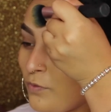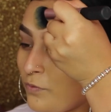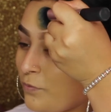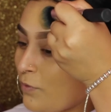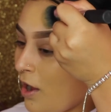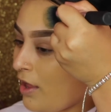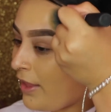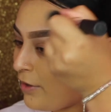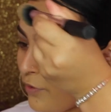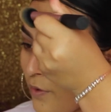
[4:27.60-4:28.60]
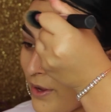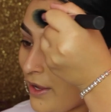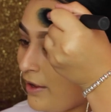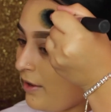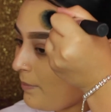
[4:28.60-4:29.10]
like growing
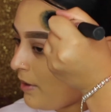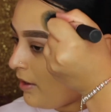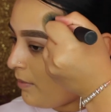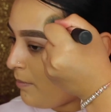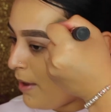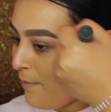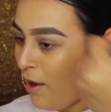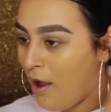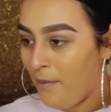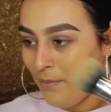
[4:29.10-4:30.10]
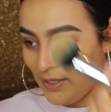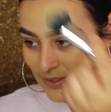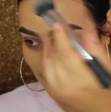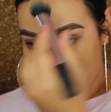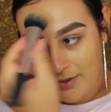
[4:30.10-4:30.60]
up, my mom, my
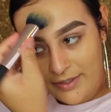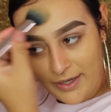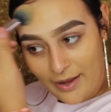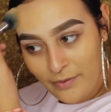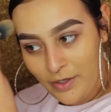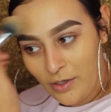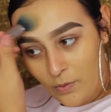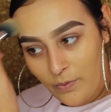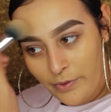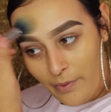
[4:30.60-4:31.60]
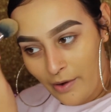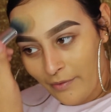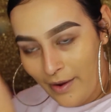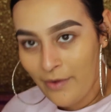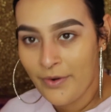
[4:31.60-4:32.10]
sister, and I, you know, we would walk
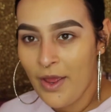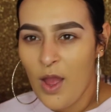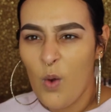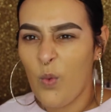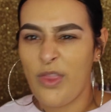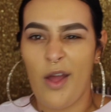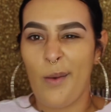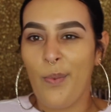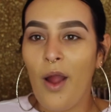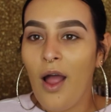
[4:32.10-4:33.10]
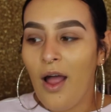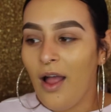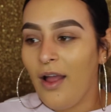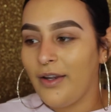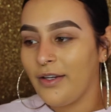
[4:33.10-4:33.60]
around without a bra
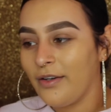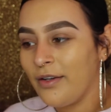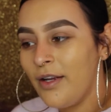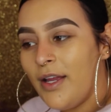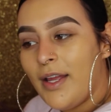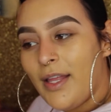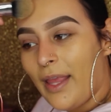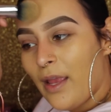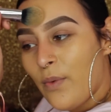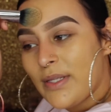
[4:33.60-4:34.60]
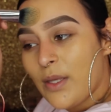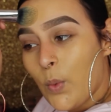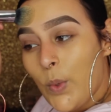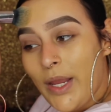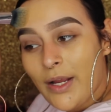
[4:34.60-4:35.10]
on, or like it
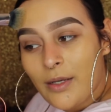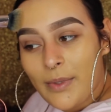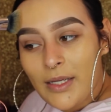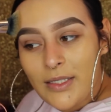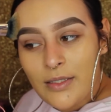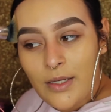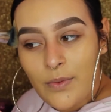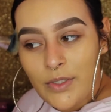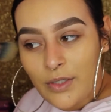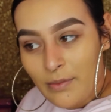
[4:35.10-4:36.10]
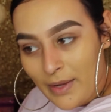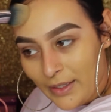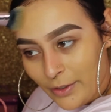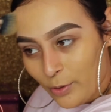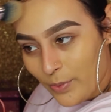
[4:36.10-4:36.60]
wasn't weird because it was only my
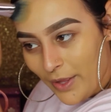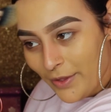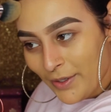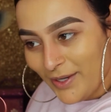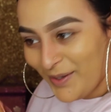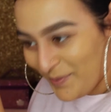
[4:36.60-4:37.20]
little brother.